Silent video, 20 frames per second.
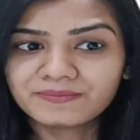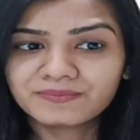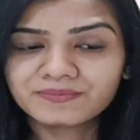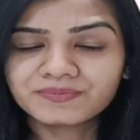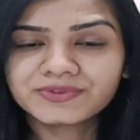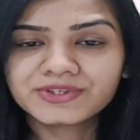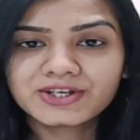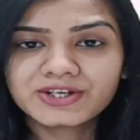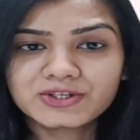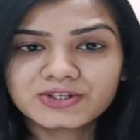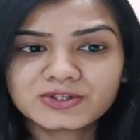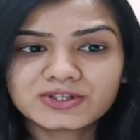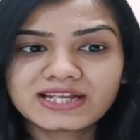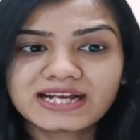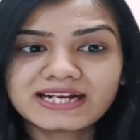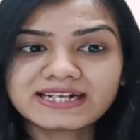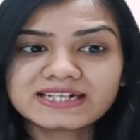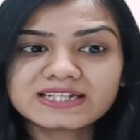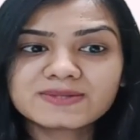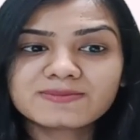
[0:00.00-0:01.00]
So that is
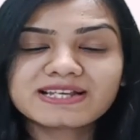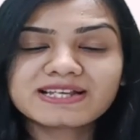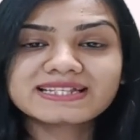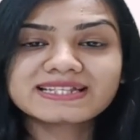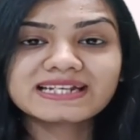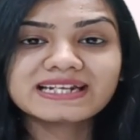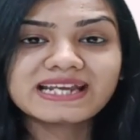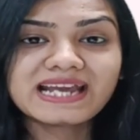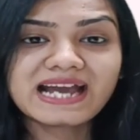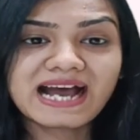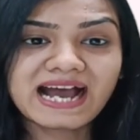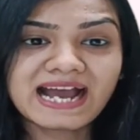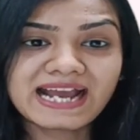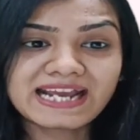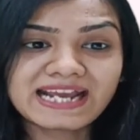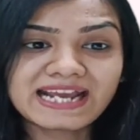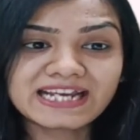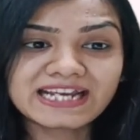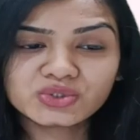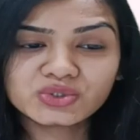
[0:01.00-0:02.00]
basically I
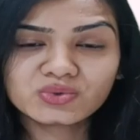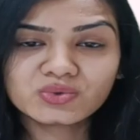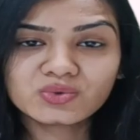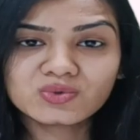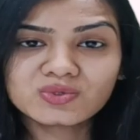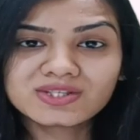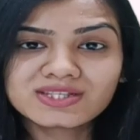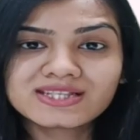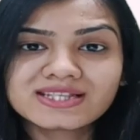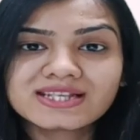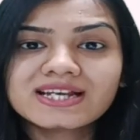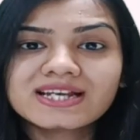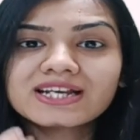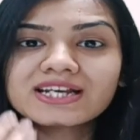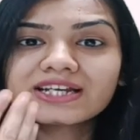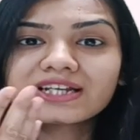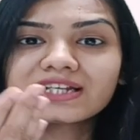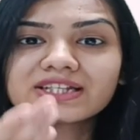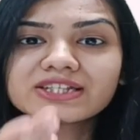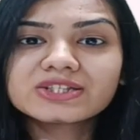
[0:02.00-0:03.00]
choose,
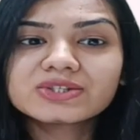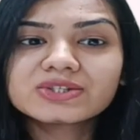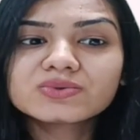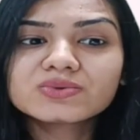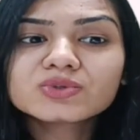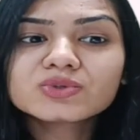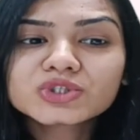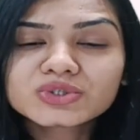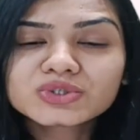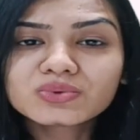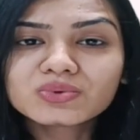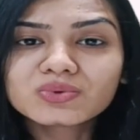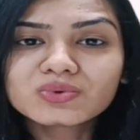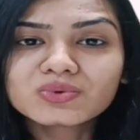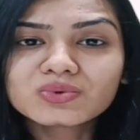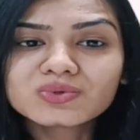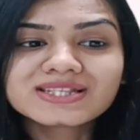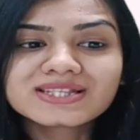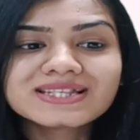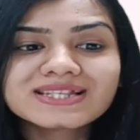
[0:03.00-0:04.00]
you choose,
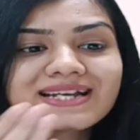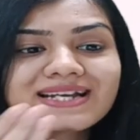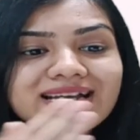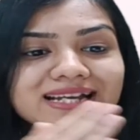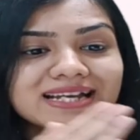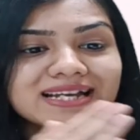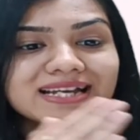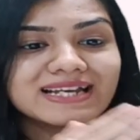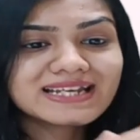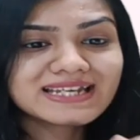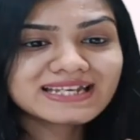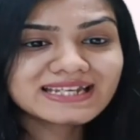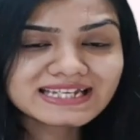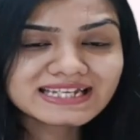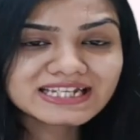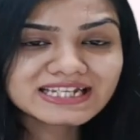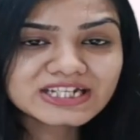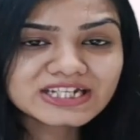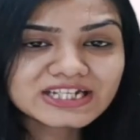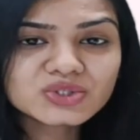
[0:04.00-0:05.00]
he
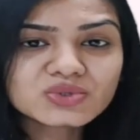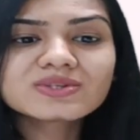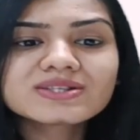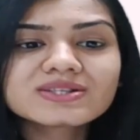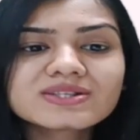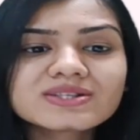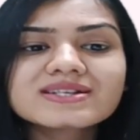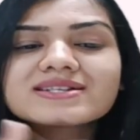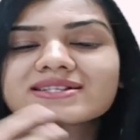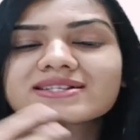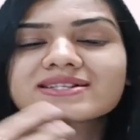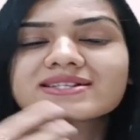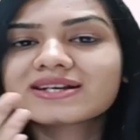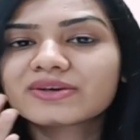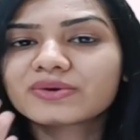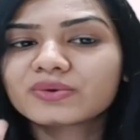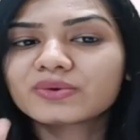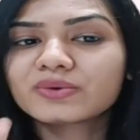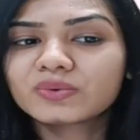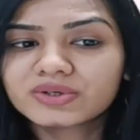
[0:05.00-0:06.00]
chooses,
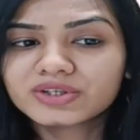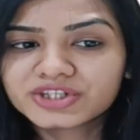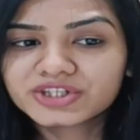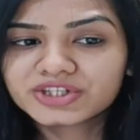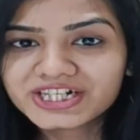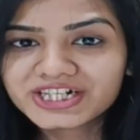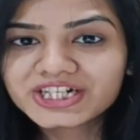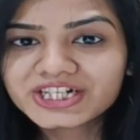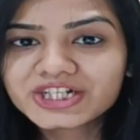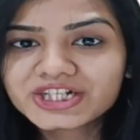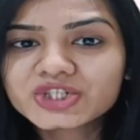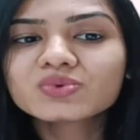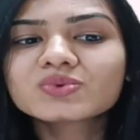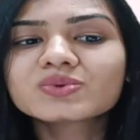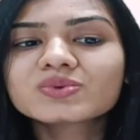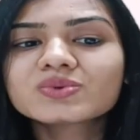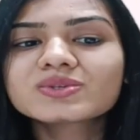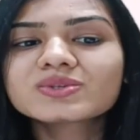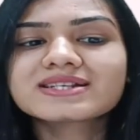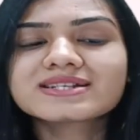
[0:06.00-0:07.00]
she
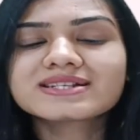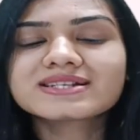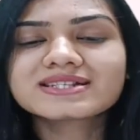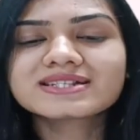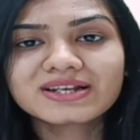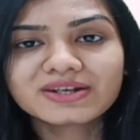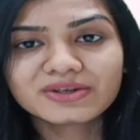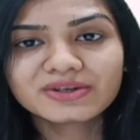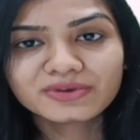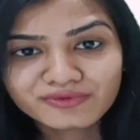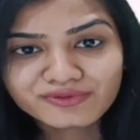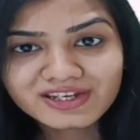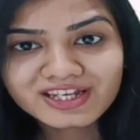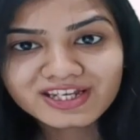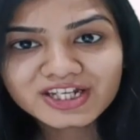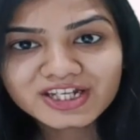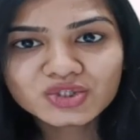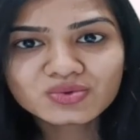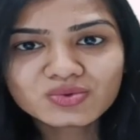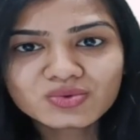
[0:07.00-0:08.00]
chooses, we
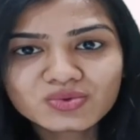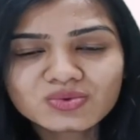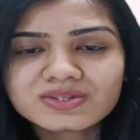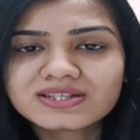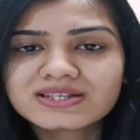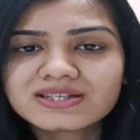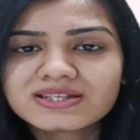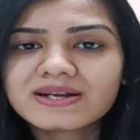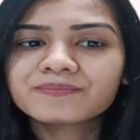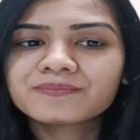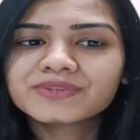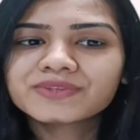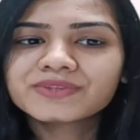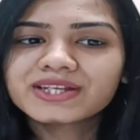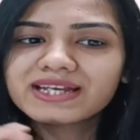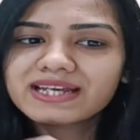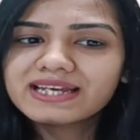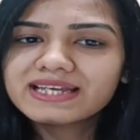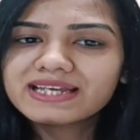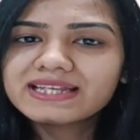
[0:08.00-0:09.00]
choose.
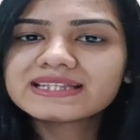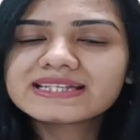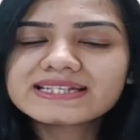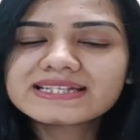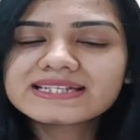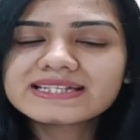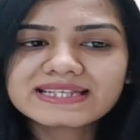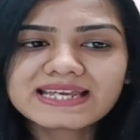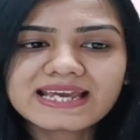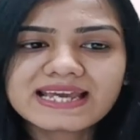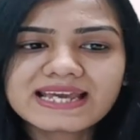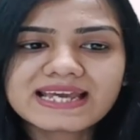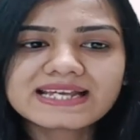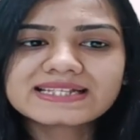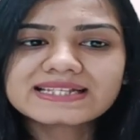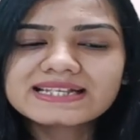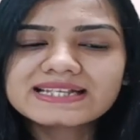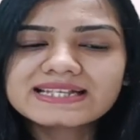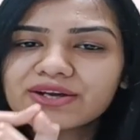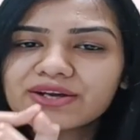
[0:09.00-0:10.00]
In this case,
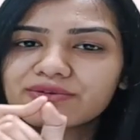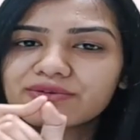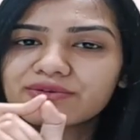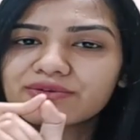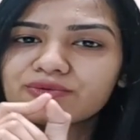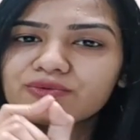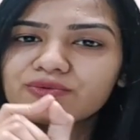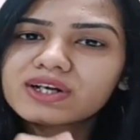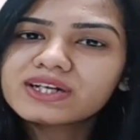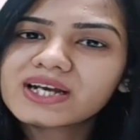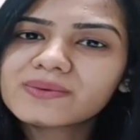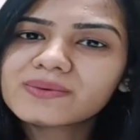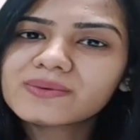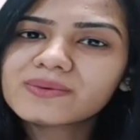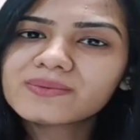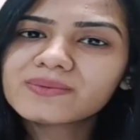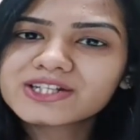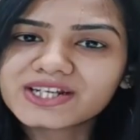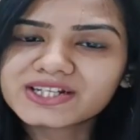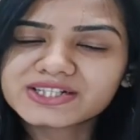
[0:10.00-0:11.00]
what are we
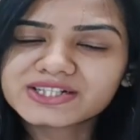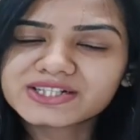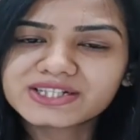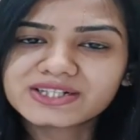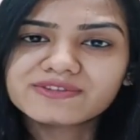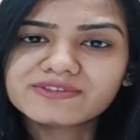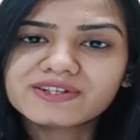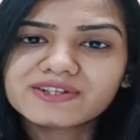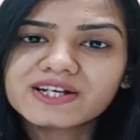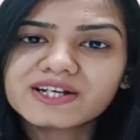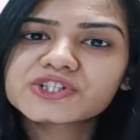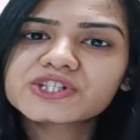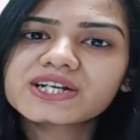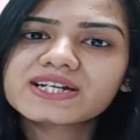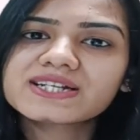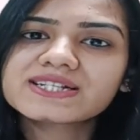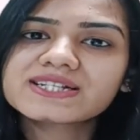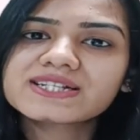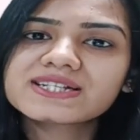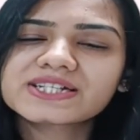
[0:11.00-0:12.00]
changing? We are just
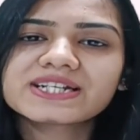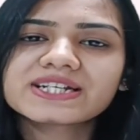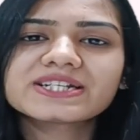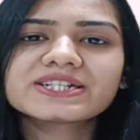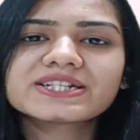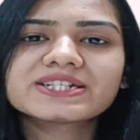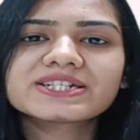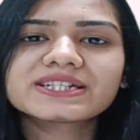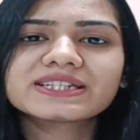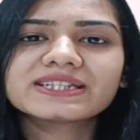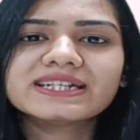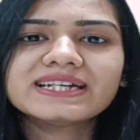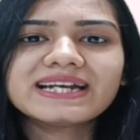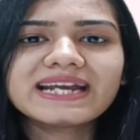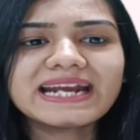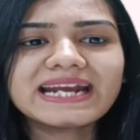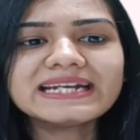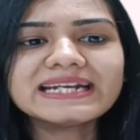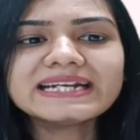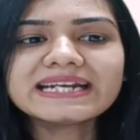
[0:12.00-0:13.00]
changing the
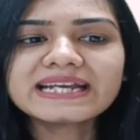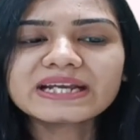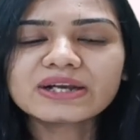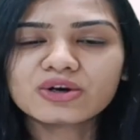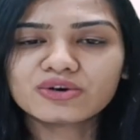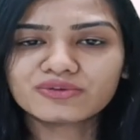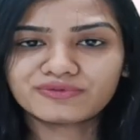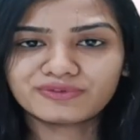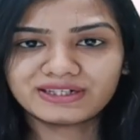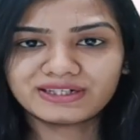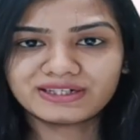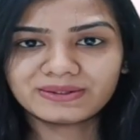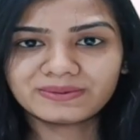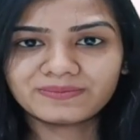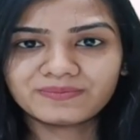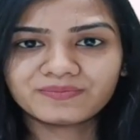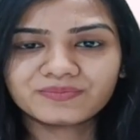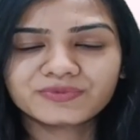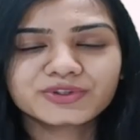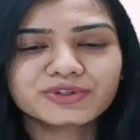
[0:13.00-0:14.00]
ending of it.
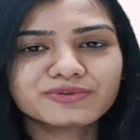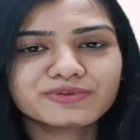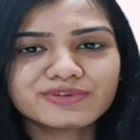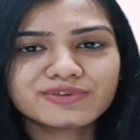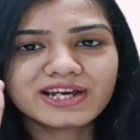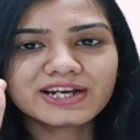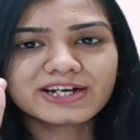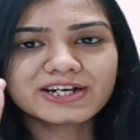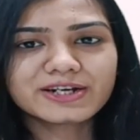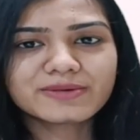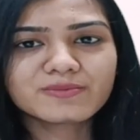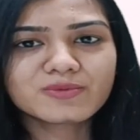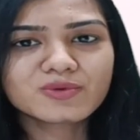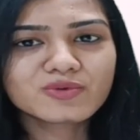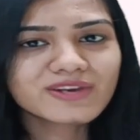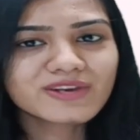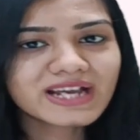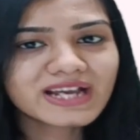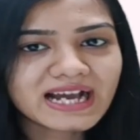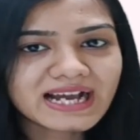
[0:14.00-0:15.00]
We are removing
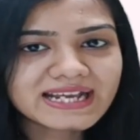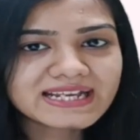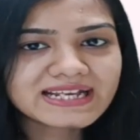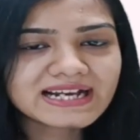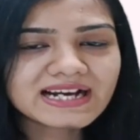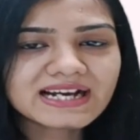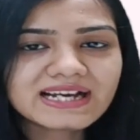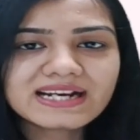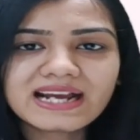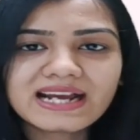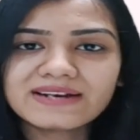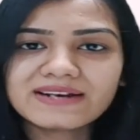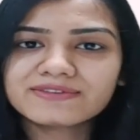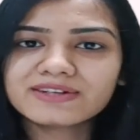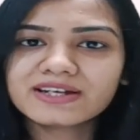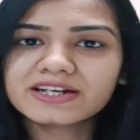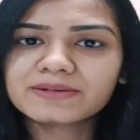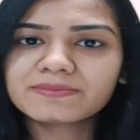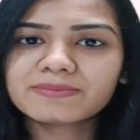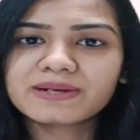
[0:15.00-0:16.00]
IR and we are
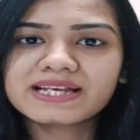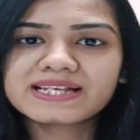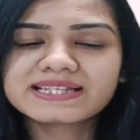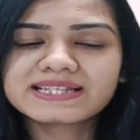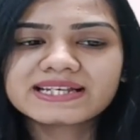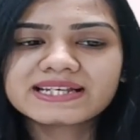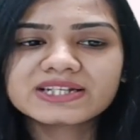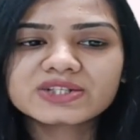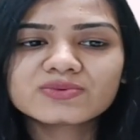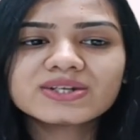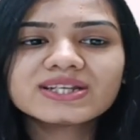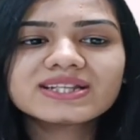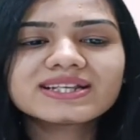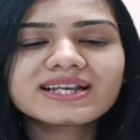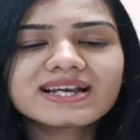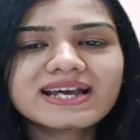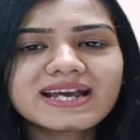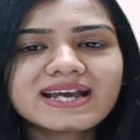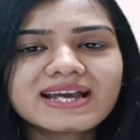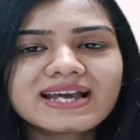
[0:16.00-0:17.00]
replacing it with
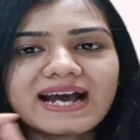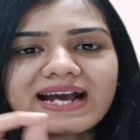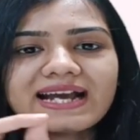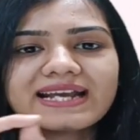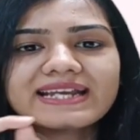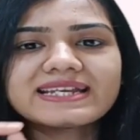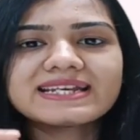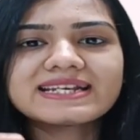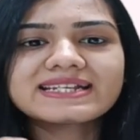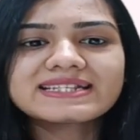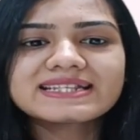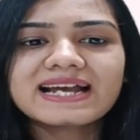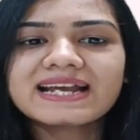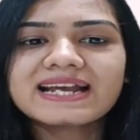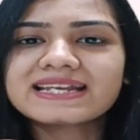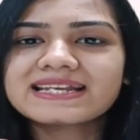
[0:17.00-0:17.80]
IES, IES,